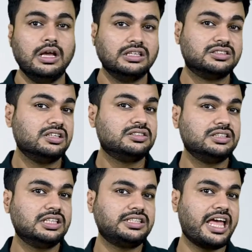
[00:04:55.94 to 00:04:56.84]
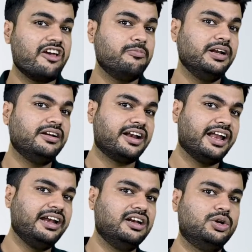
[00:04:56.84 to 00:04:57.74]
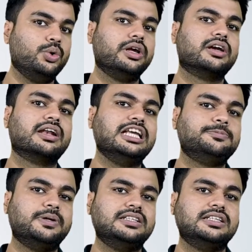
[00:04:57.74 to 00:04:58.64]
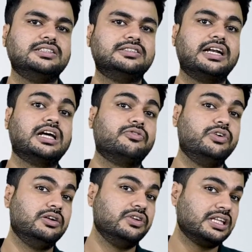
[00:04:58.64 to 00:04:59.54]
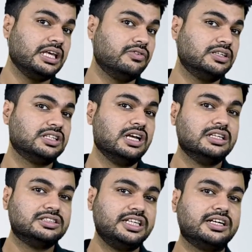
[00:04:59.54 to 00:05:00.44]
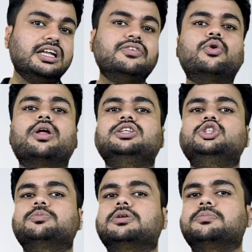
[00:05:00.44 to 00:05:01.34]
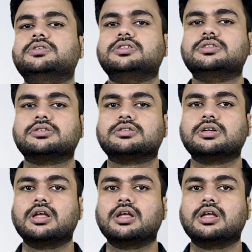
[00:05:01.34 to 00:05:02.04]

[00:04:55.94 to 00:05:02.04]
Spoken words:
Search engines have been trained to recognize pages that are filled with keywords strictly for SEO purposes.